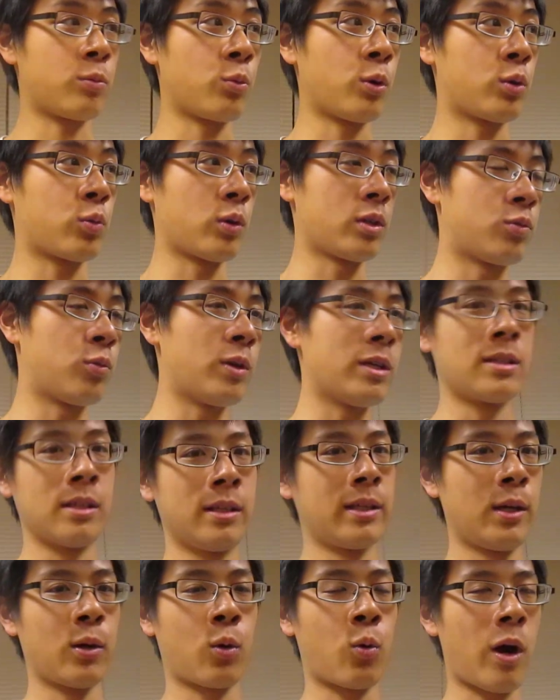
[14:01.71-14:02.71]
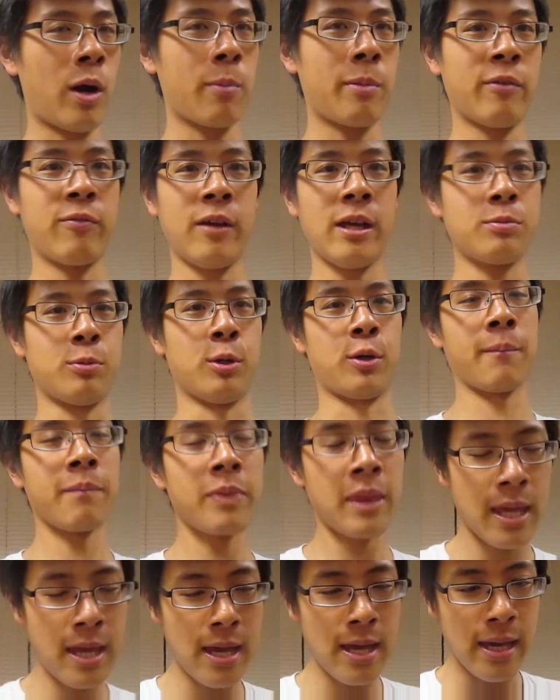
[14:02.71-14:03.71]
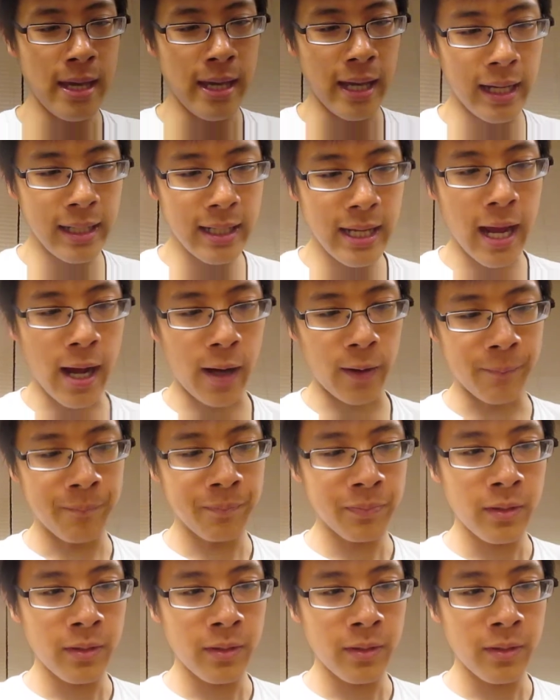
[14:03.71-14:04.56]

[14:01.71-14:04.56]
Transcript: which was recently acquired by Facebook. Anyhow,